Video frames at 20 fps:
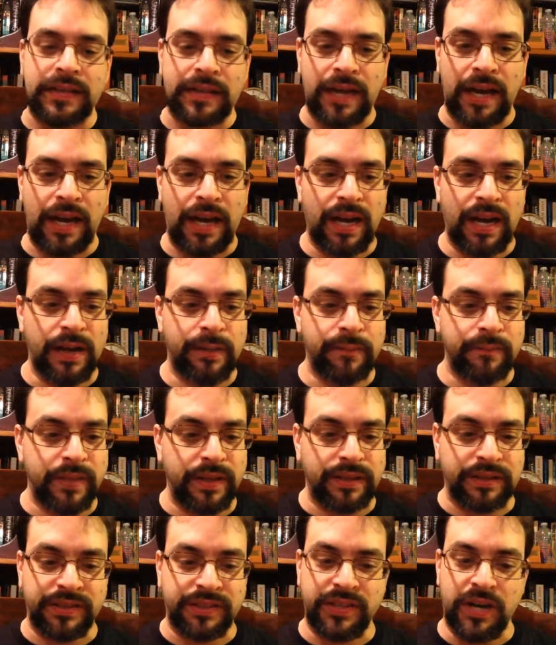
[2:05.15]

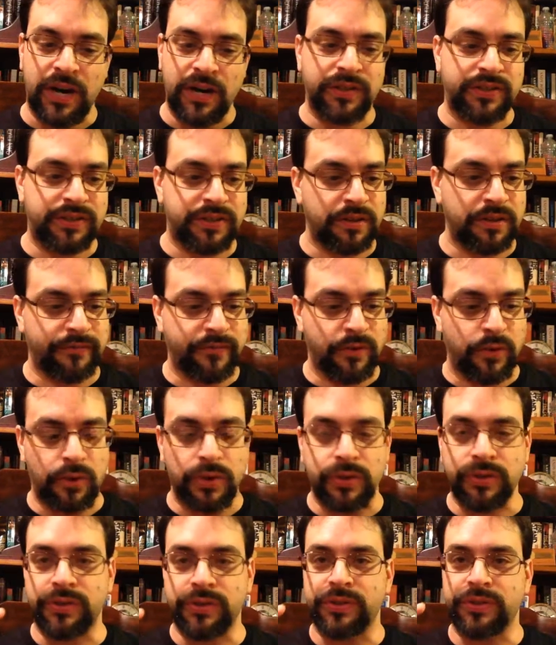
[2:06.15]
It starts, of
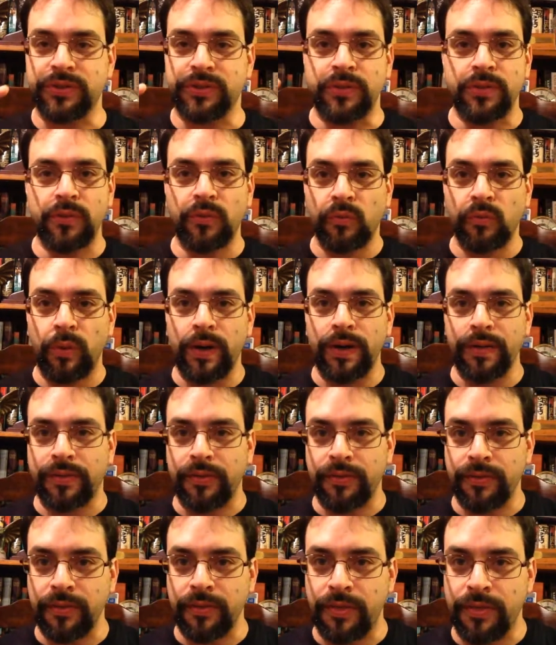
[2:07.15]
course,
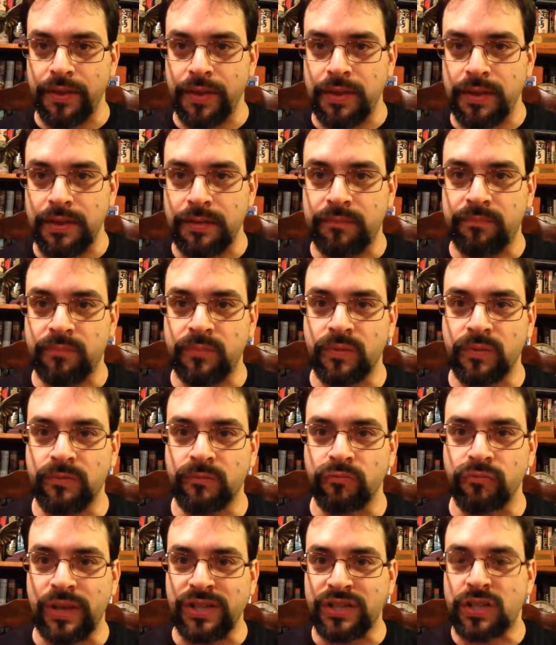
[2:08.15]
with the
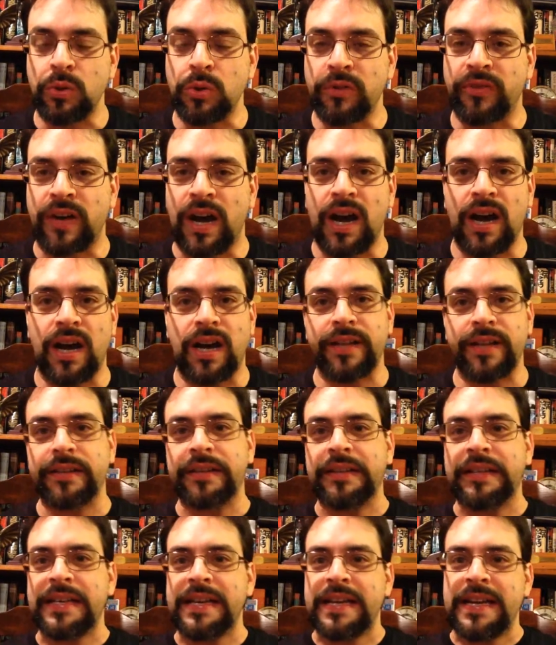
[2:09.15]
rescue of
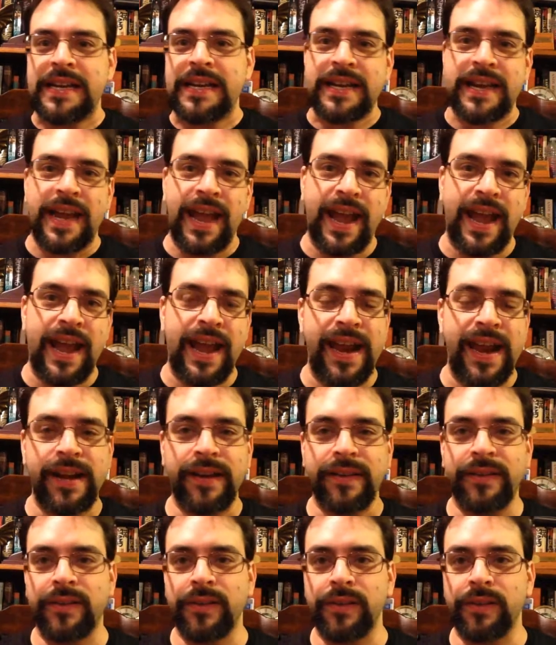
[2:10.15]
Han
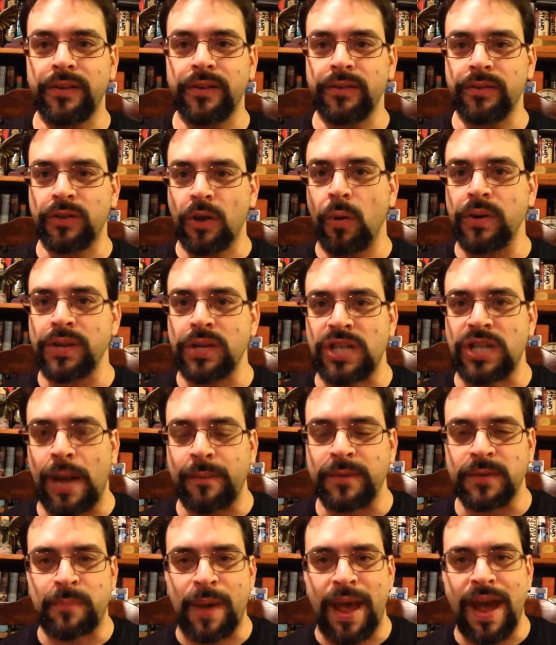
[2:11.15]
and the going to
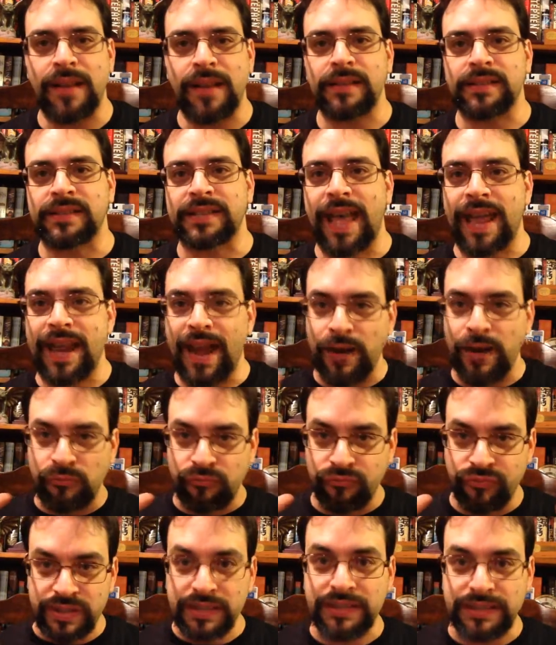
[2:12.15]
Jabba's palace. And I
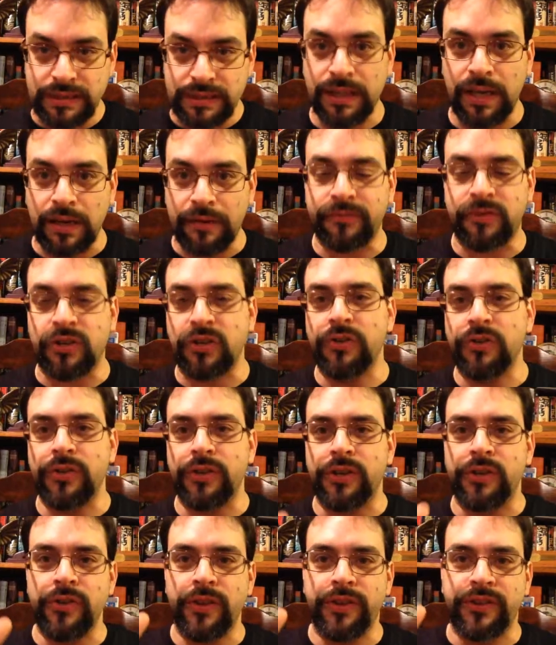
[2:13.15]
really love
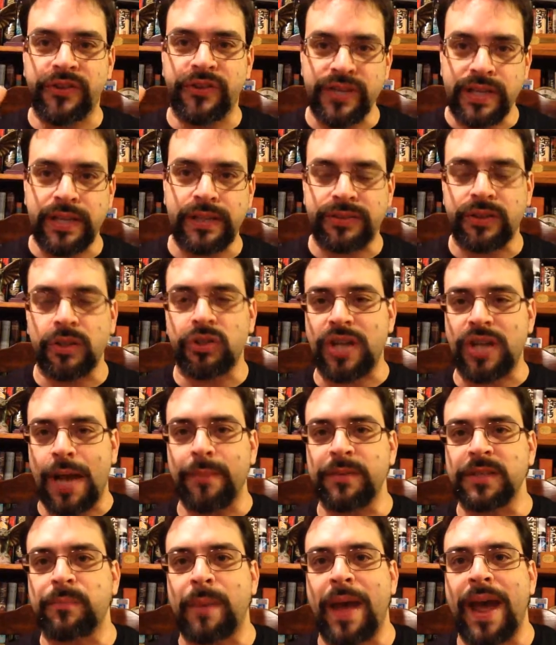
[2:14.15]
the scenes at
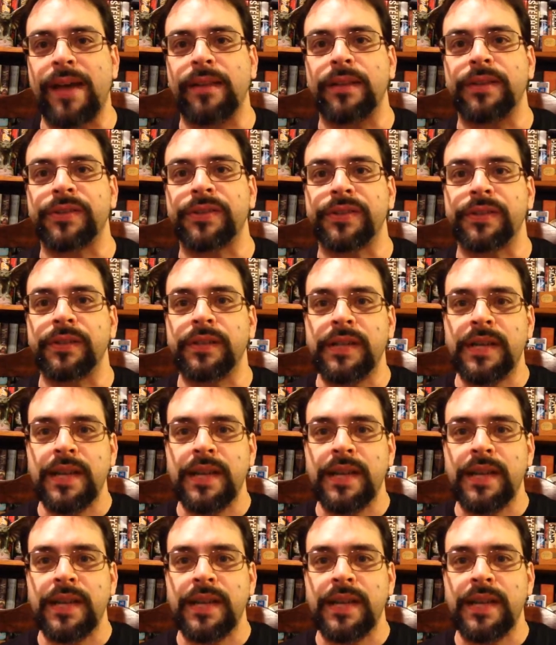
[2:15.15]
Jabba's palace.